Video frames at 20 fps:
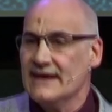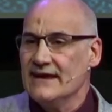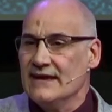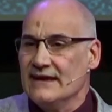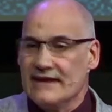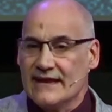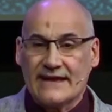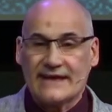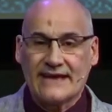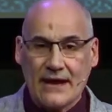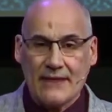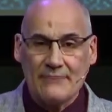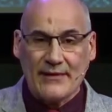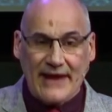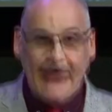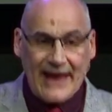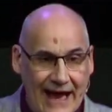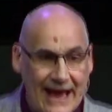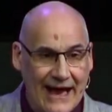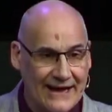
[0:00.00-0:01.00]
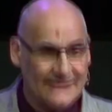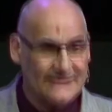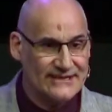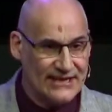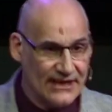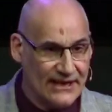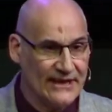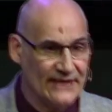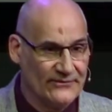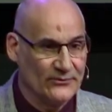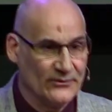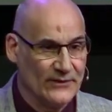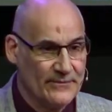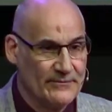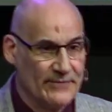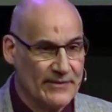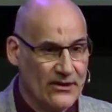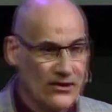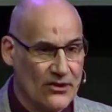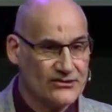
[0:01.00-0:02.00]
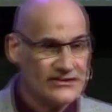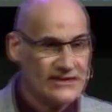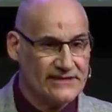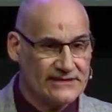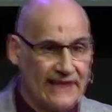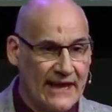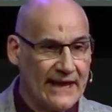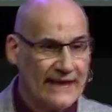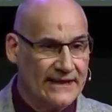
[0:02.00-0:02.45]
it can be hard to live with, because it's like